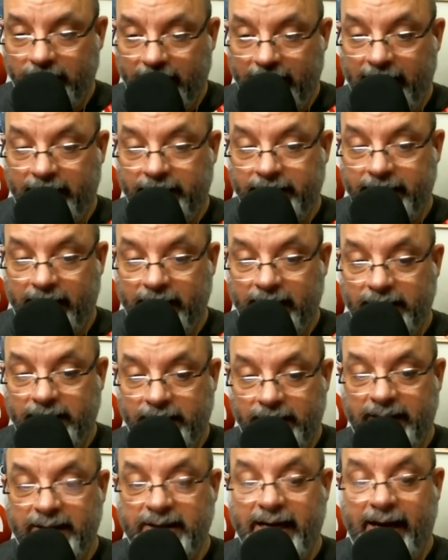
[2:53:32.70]
at that
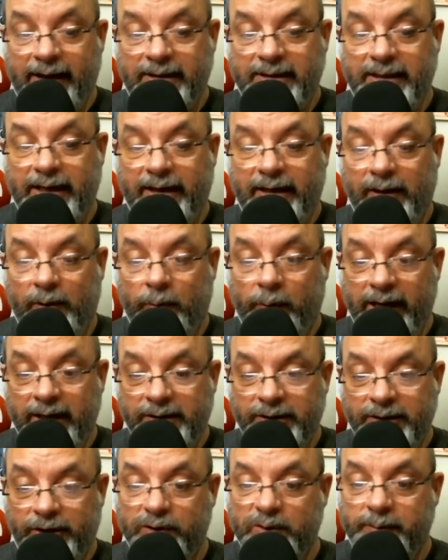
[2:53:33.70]
exact second, why
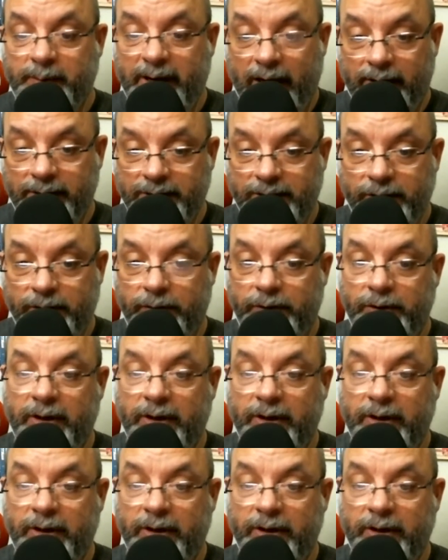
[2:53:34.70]
it shows balance due.